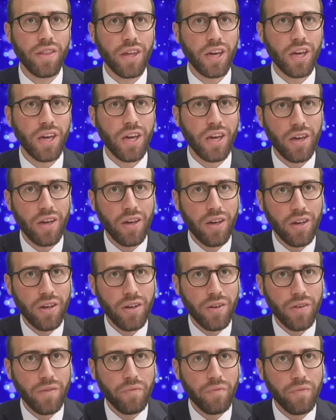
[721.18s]
the
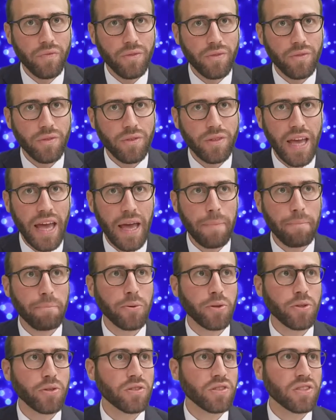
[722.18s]

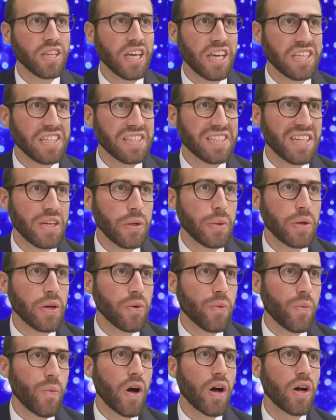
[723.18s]
temple's
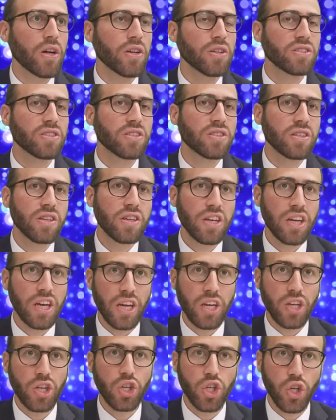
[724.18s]
exterior walls
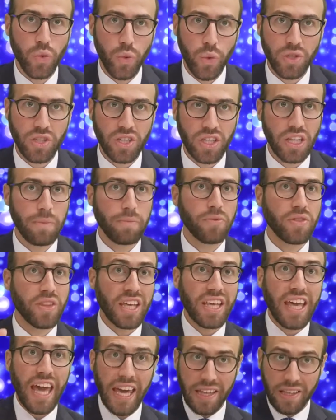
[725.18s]
in Jerusalem,
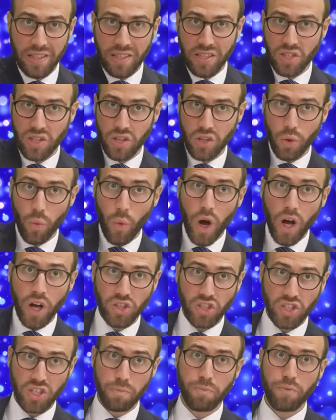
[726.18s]
the gates, the
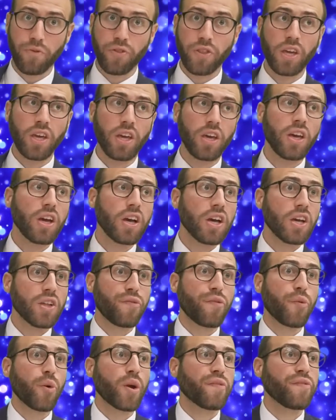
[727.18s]
walls, the
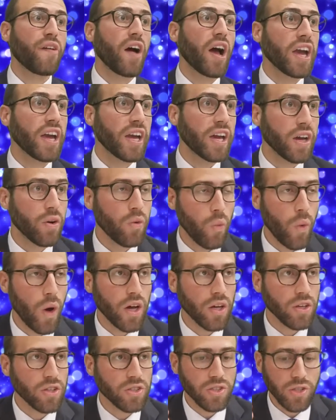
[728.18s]
fortifying
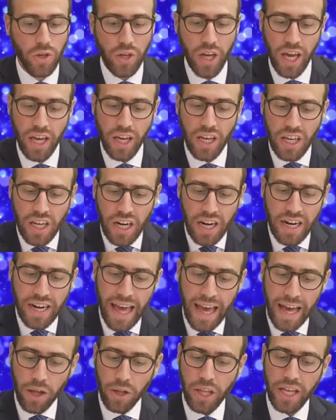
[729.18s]
walls. Okay,
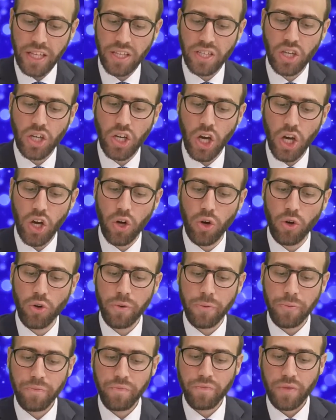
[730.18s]
now let's
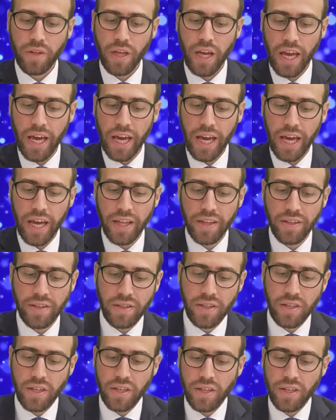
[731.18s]
go and